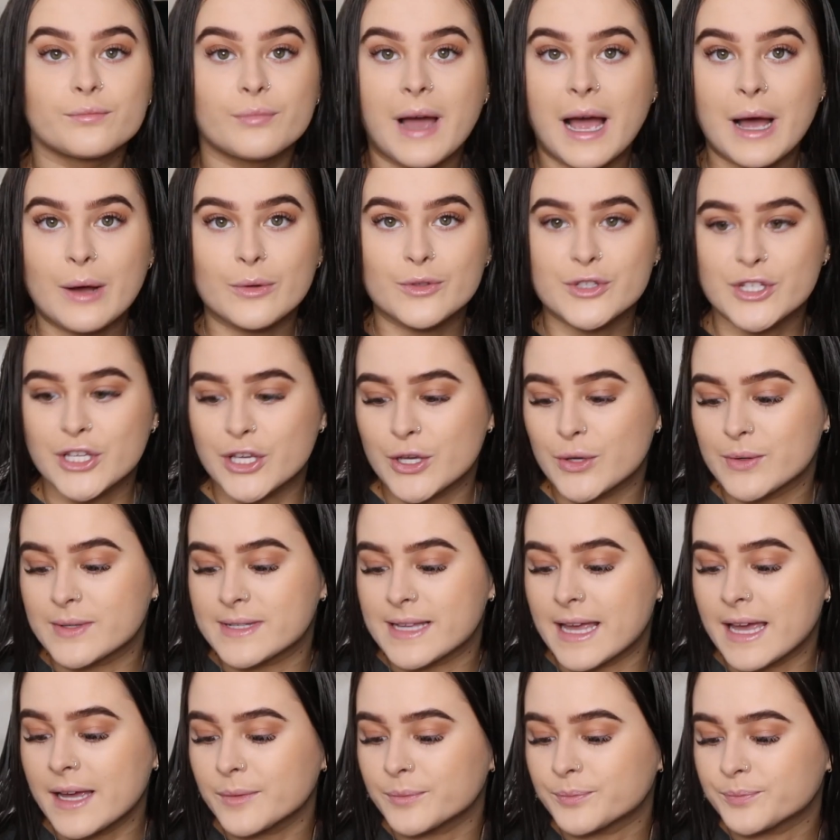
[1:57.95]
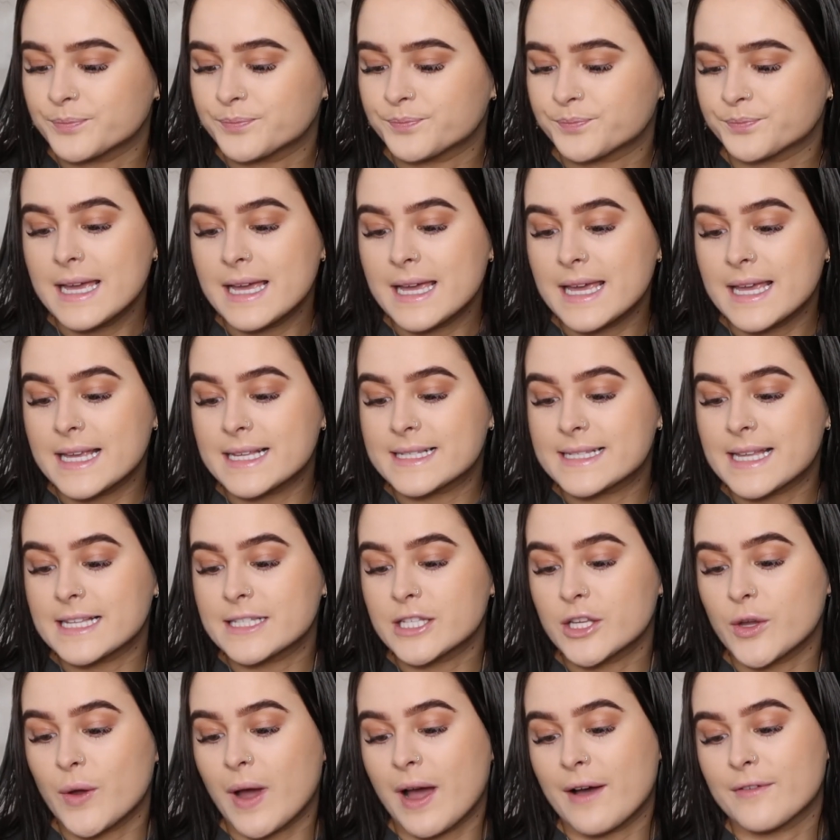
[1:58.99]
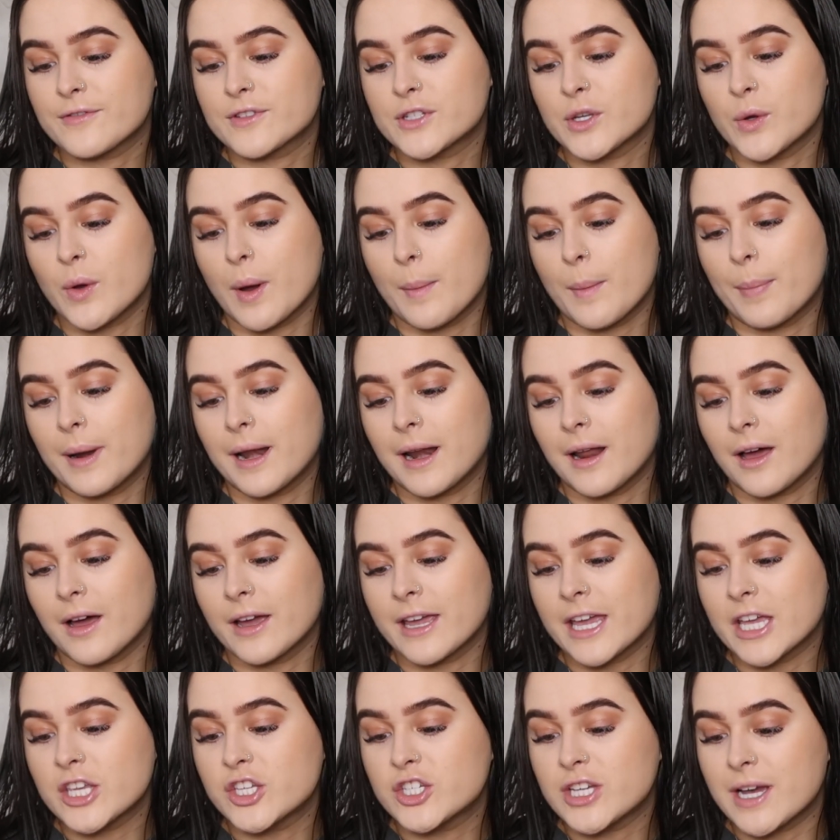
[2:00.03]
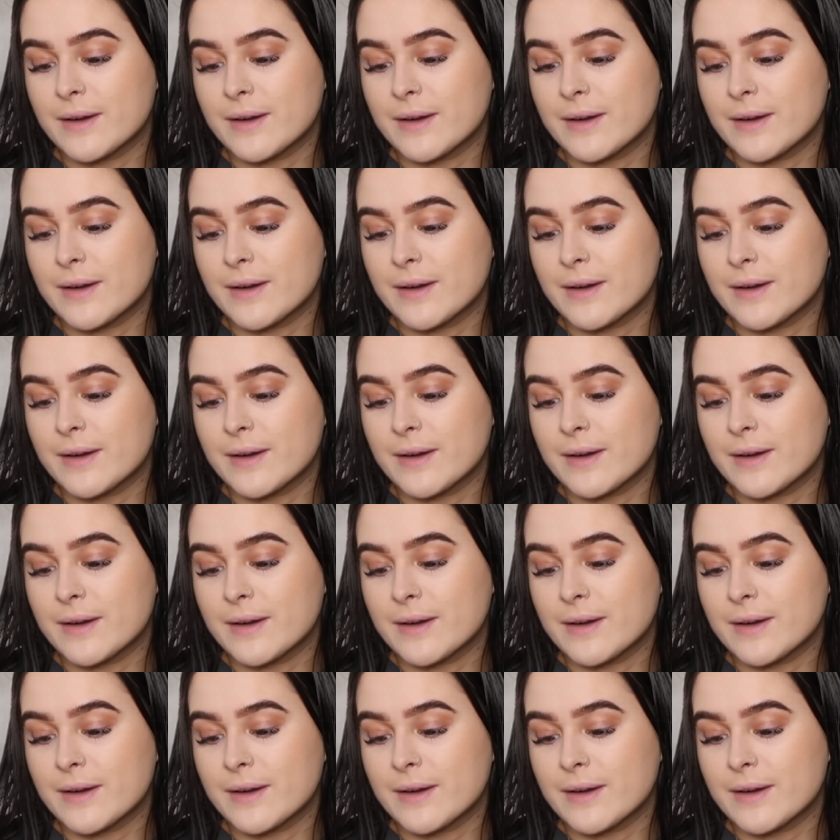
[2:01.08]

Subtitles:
how to use it. It says that you have to apply a